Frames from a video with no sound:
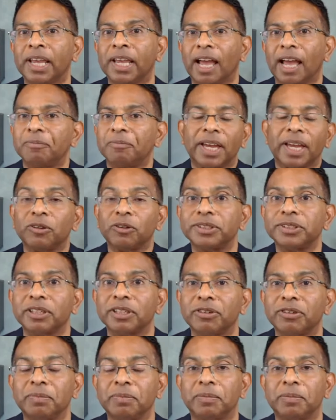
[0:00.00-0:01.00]
And also
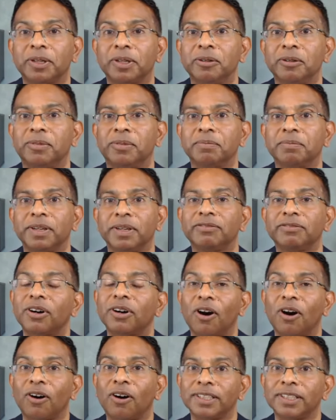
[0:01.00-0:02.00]
for people who book me
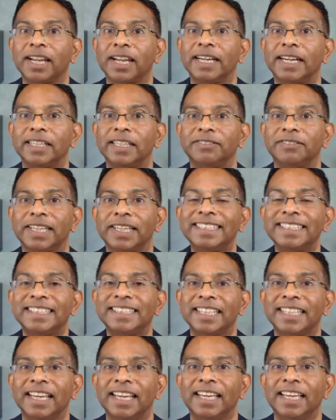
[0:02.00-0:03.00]
for online events,
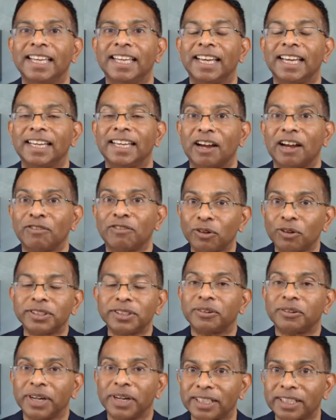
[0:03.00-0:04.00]
I've also
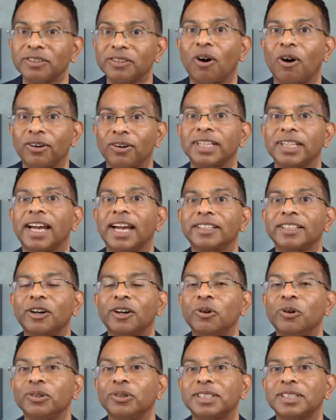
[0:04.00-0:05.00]
created an online
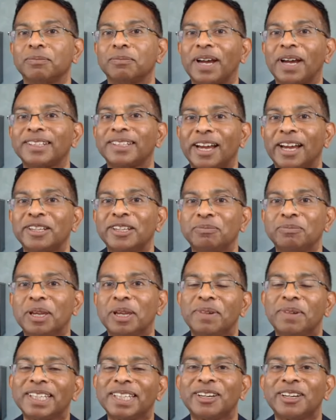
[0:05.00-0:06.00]
course about how to be a
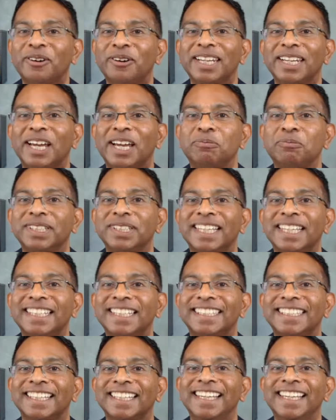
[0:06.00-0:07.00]
better online
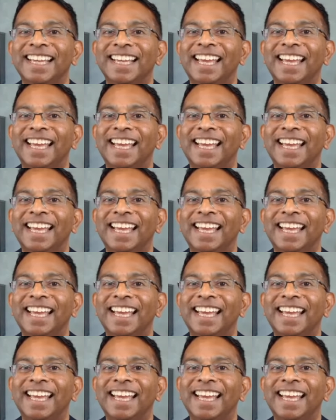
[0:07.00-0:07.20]
presenter.